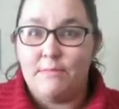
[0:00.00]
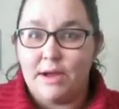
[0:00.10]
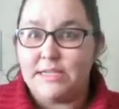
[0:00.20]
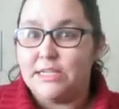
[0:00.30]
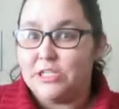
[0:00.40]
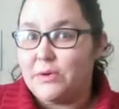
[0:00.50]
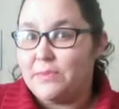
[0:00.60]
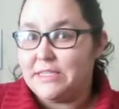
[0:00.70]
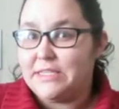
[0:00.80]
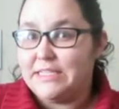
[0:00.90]
my t-shirt
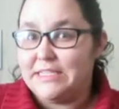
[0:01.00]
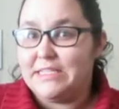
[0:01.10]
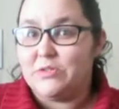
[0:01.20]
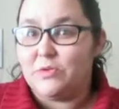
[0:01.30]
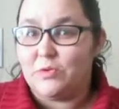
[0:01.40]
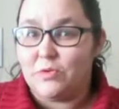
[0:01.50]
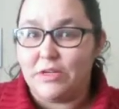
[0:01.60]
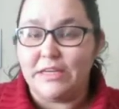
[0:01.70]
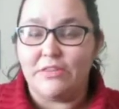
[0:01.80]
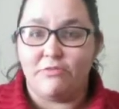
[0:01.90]
business is
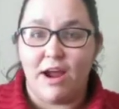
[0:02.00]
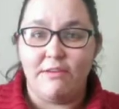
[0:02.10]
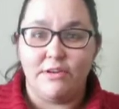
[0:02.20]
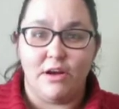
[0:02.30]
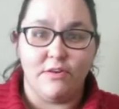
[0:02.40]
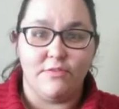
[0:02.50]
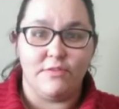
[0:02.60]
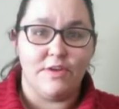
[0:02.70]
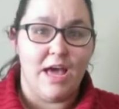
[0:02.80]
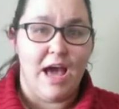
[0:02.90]
really thriving off of,